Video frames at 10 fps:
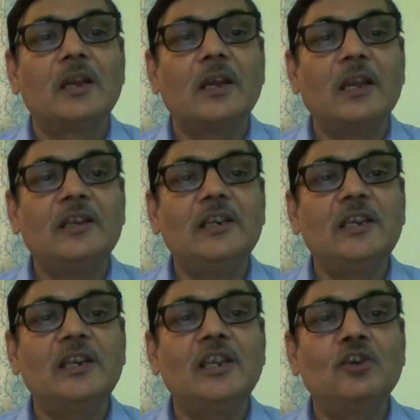
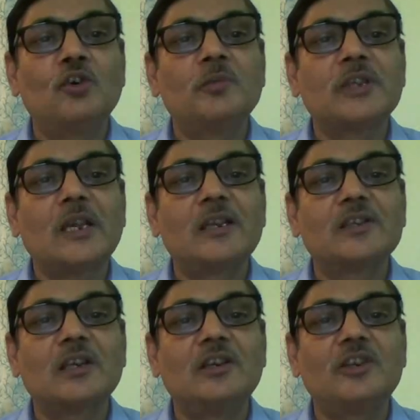allele in homozygous
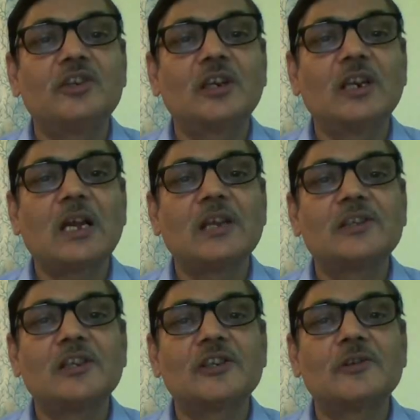condition
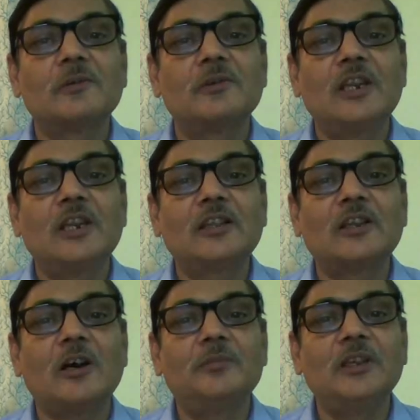causes death
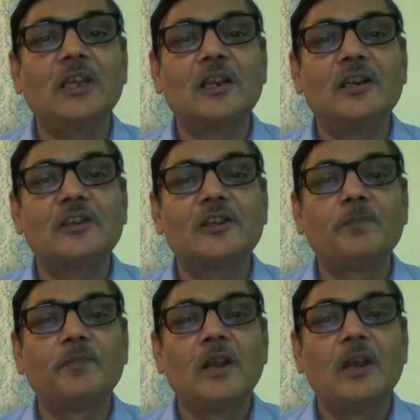of the organism
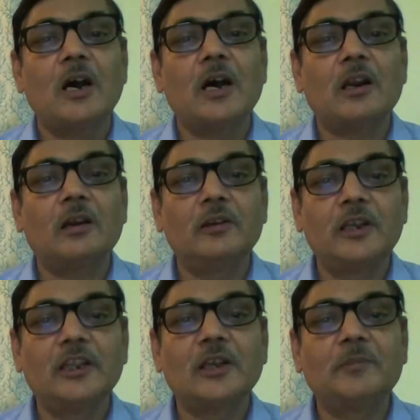or
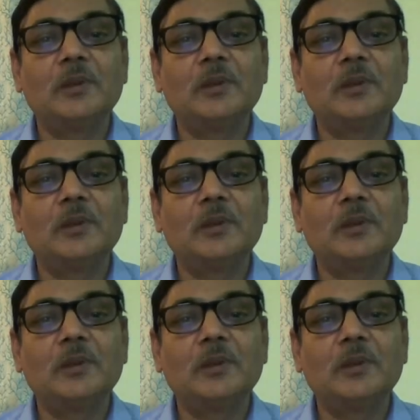death of the